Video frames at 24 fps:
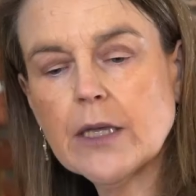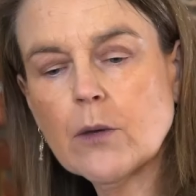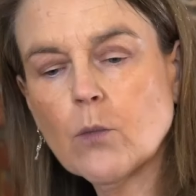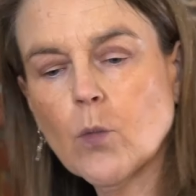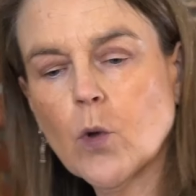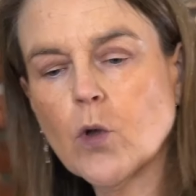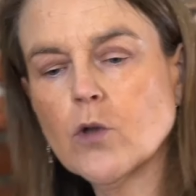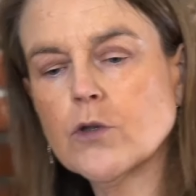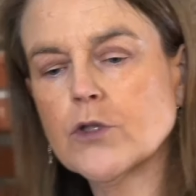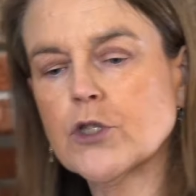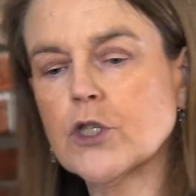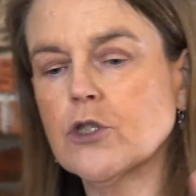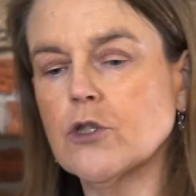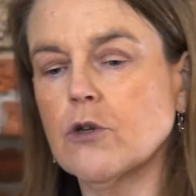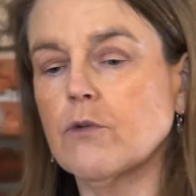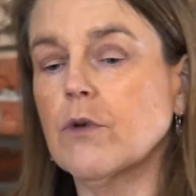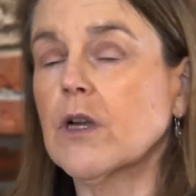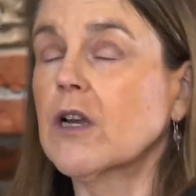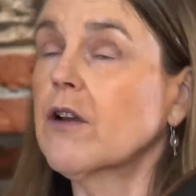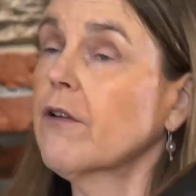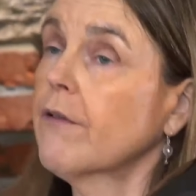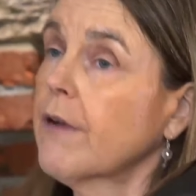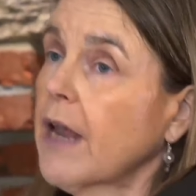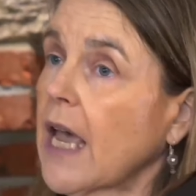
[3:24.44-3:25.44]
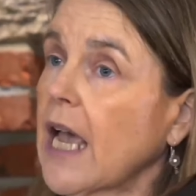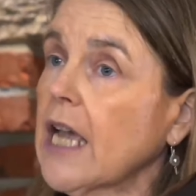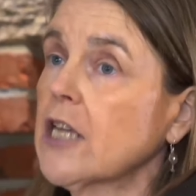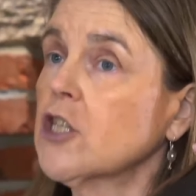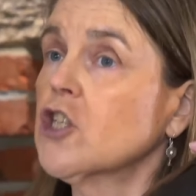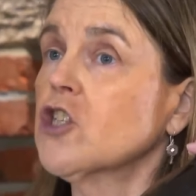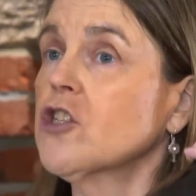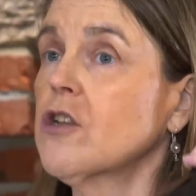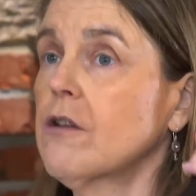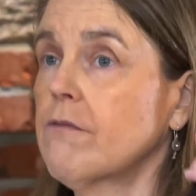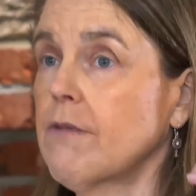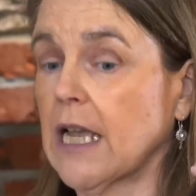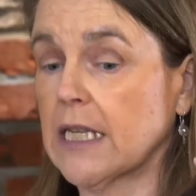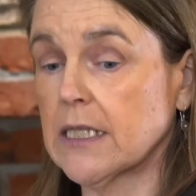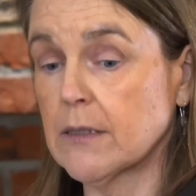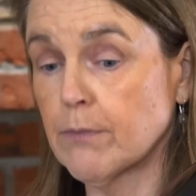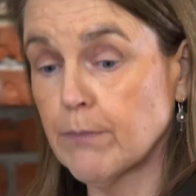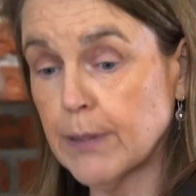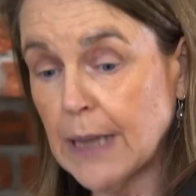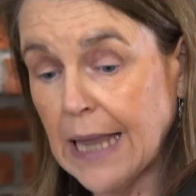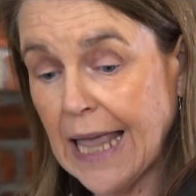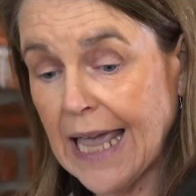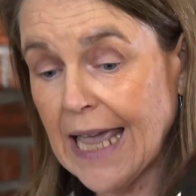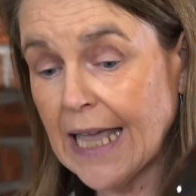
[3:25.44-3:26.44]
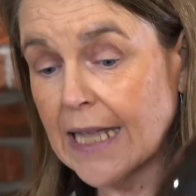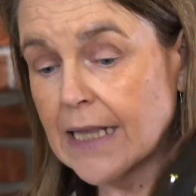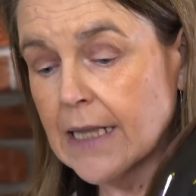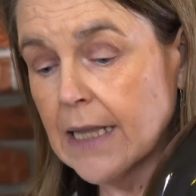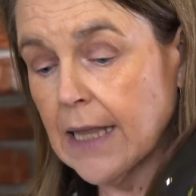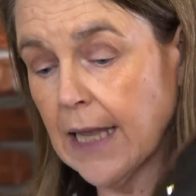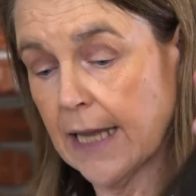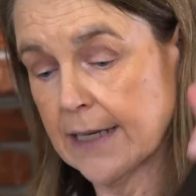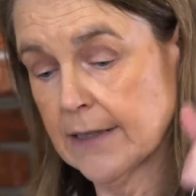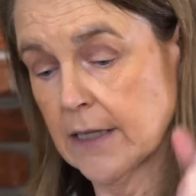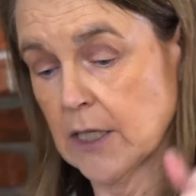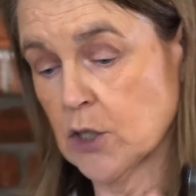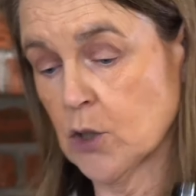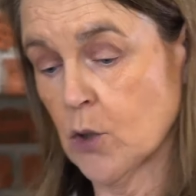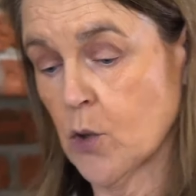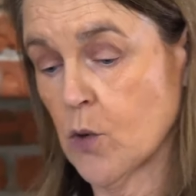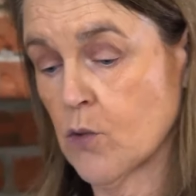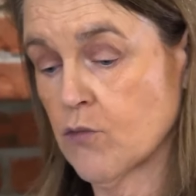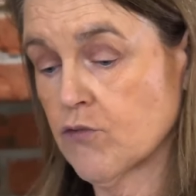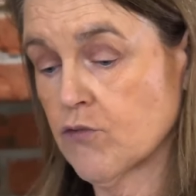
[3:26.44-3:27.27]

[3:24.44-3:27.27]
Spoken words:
want to do a Grenache Shiraz blend like this Côte